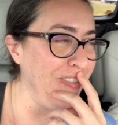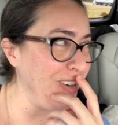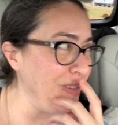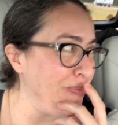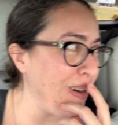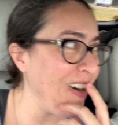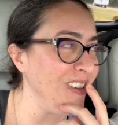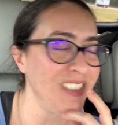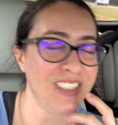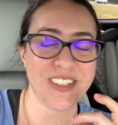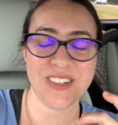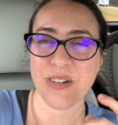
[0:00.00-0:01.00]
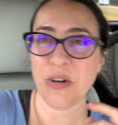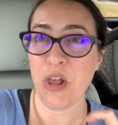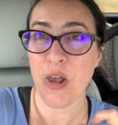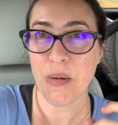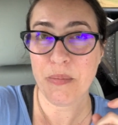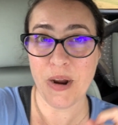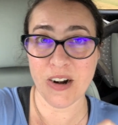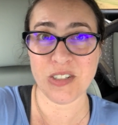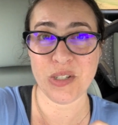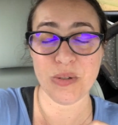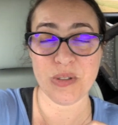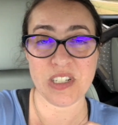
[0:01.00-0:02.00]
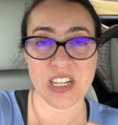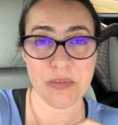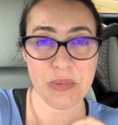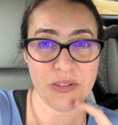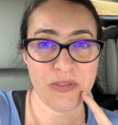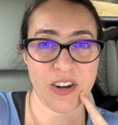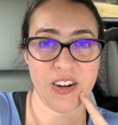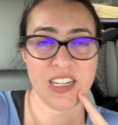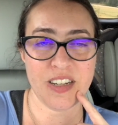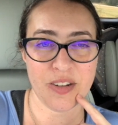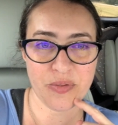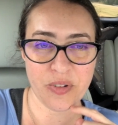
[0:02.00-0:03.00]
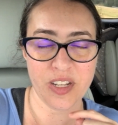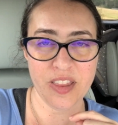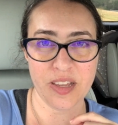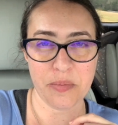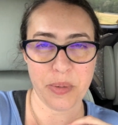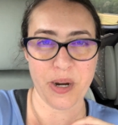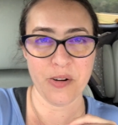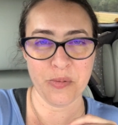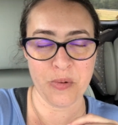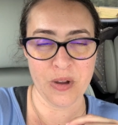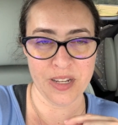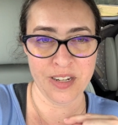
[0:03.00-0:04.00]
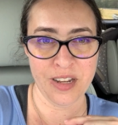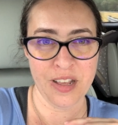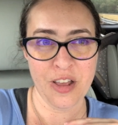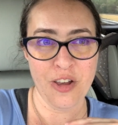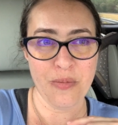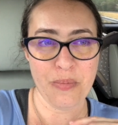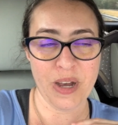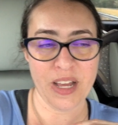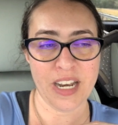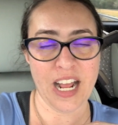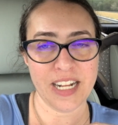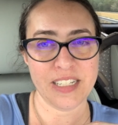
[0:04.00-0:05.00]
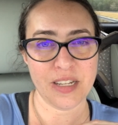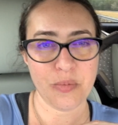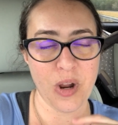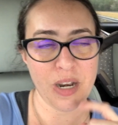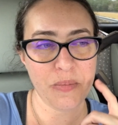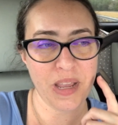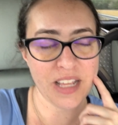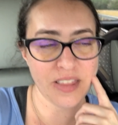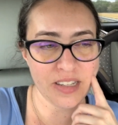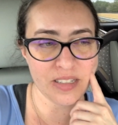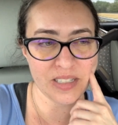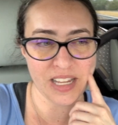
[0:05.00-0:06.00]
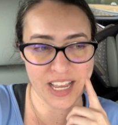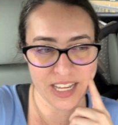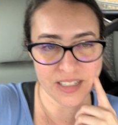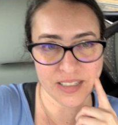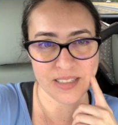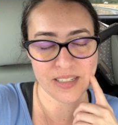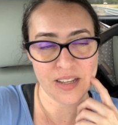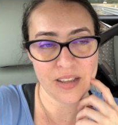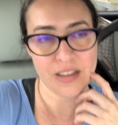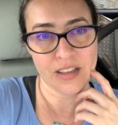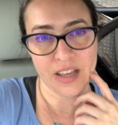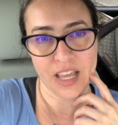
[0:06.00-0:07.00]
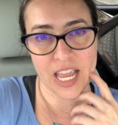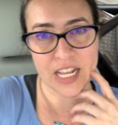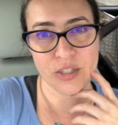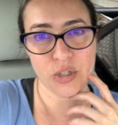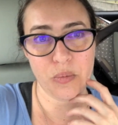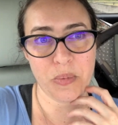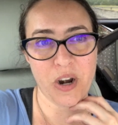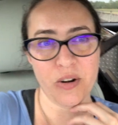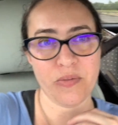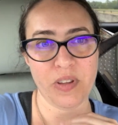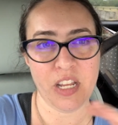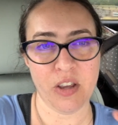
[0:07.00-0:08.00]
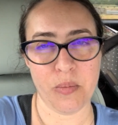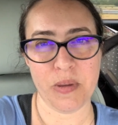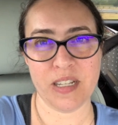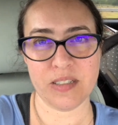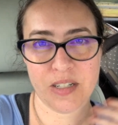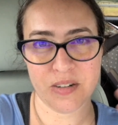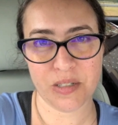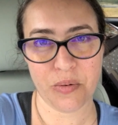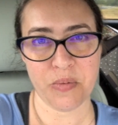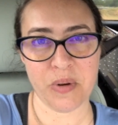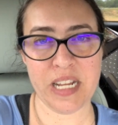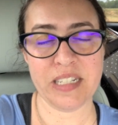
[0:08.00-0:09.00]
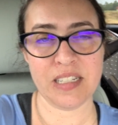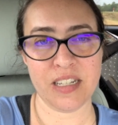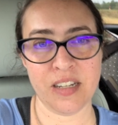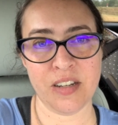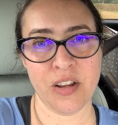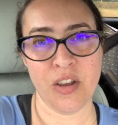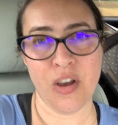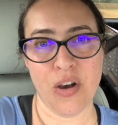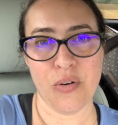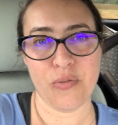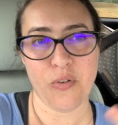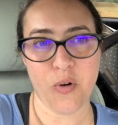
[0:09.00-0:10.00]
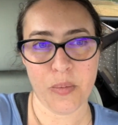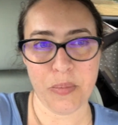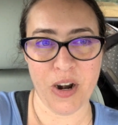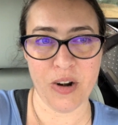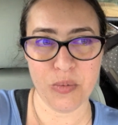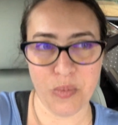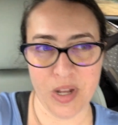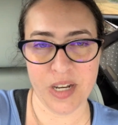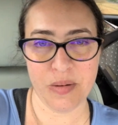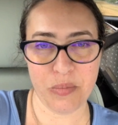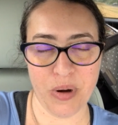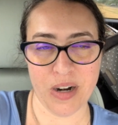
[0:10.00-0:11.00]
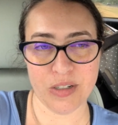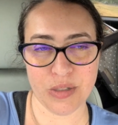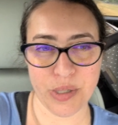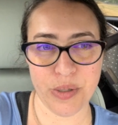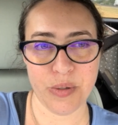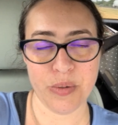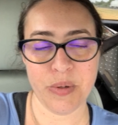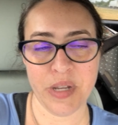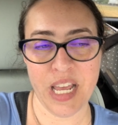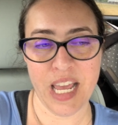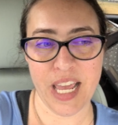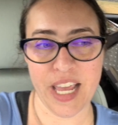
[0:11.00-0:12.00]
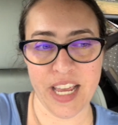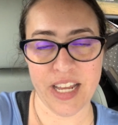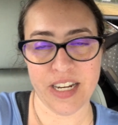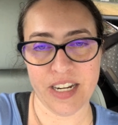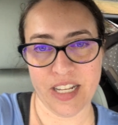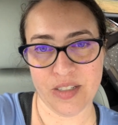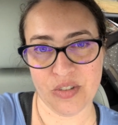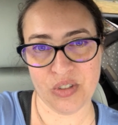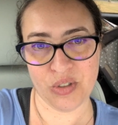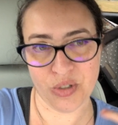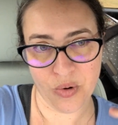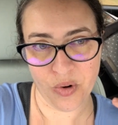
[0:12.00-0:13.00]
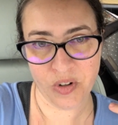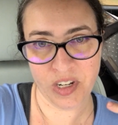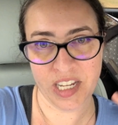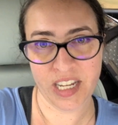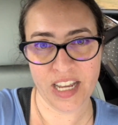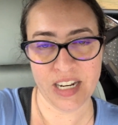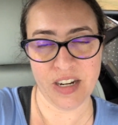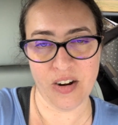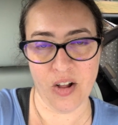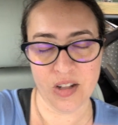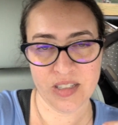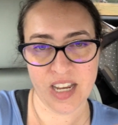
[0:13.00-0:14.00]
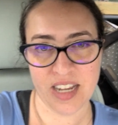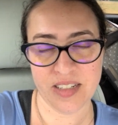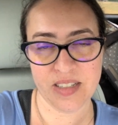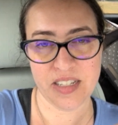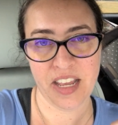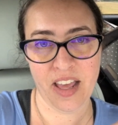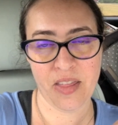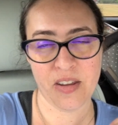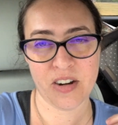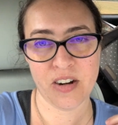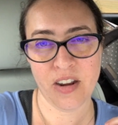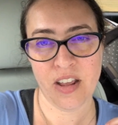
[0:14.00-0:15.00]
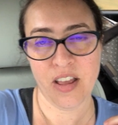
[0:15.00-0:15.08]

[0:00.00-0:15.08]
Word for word: for part two, part two is going to be very different than part one, but I did want to make this as a two-part video because there's a reason for part one and part two and it's a story and it all ties together.